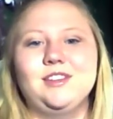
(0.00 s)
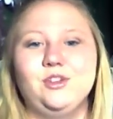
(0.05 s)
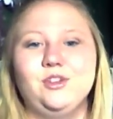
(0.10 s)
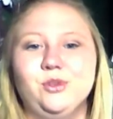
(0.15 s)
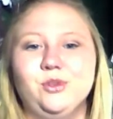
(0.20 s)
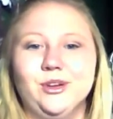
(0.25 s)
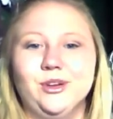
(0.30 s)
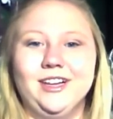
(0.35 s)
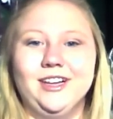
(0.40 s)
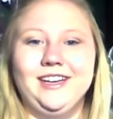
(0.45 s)

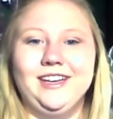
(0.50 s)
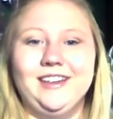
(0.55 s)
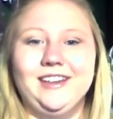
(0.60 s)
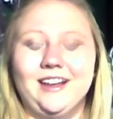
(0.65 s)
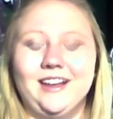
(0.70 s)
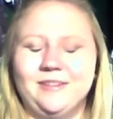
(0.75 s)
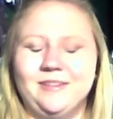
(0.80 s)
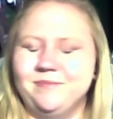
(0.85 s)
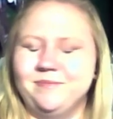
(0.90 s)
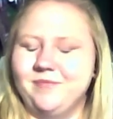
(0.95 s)
Google it.
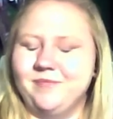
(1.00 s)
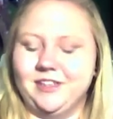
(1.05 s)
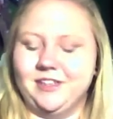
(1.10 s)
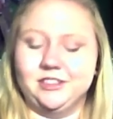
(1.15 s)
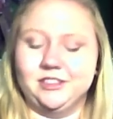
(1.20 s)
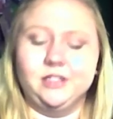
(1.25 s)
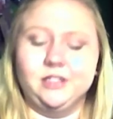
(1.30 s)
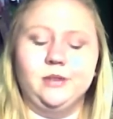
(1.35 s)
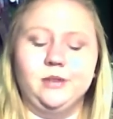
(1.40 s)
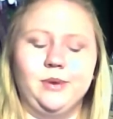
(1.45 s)
Um,
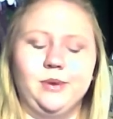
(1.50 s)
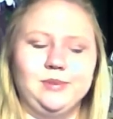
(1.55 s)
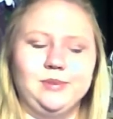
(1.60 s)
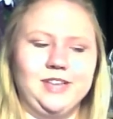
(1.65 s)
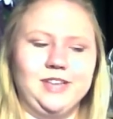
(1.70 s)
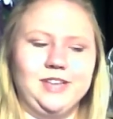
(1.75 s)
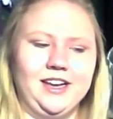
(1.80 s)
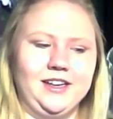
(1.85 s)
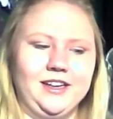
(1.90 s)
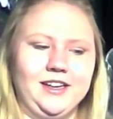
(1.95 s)
actually, the
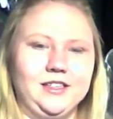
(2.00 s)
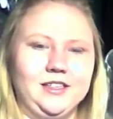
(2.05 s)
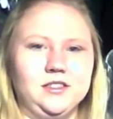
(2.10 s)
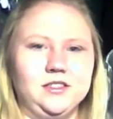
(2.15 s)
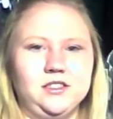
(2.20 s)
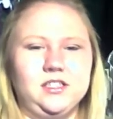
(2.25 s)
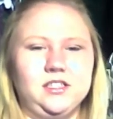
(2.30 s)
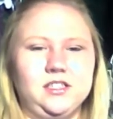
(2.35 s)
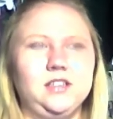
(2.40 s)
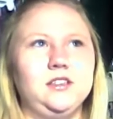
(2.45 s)
website is
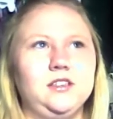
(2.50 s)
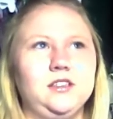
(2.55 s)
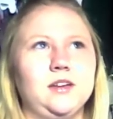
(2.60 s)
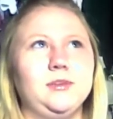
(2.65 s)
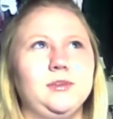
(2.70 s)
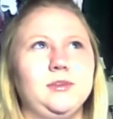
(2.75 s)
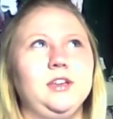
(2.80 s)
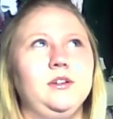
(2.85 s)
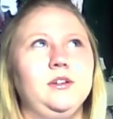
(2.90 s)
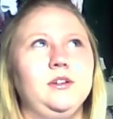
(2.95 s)
t
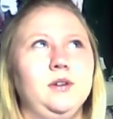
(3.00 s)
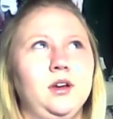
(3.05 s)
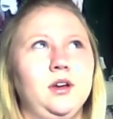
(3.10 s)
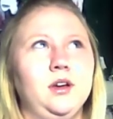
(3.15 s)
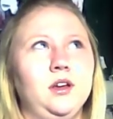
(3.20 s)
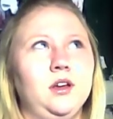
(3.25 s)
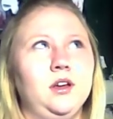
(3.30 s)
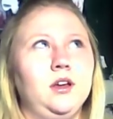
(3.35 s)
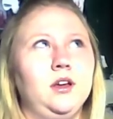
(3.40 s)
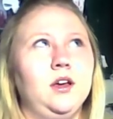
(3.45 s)
w
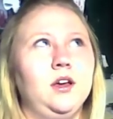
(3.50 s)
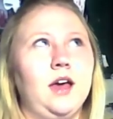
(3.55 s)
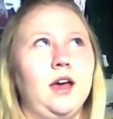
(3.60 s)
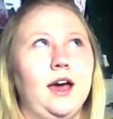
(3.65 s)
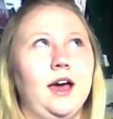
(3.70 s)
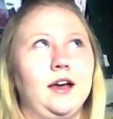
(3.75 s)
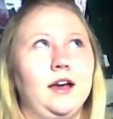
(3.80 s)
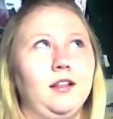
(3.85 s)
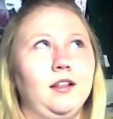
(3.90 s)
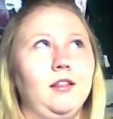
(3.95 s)

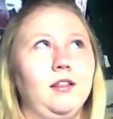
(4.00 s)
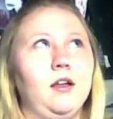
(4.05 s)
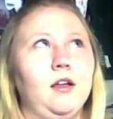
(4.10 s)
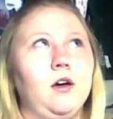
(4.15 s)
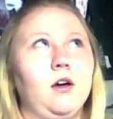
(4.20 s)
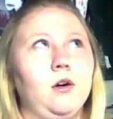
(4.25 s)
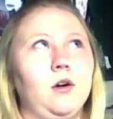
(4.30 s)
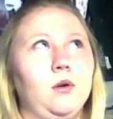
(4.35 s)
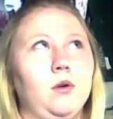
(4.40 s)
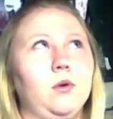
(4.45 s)
l
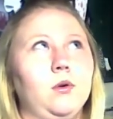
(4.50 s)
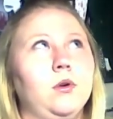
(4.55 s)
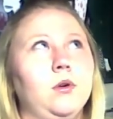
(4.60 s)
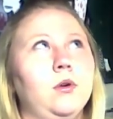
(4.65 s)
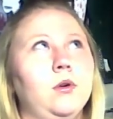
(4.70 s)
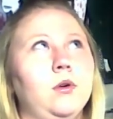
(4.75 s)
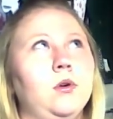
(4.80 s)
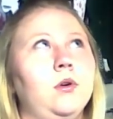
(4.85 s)
o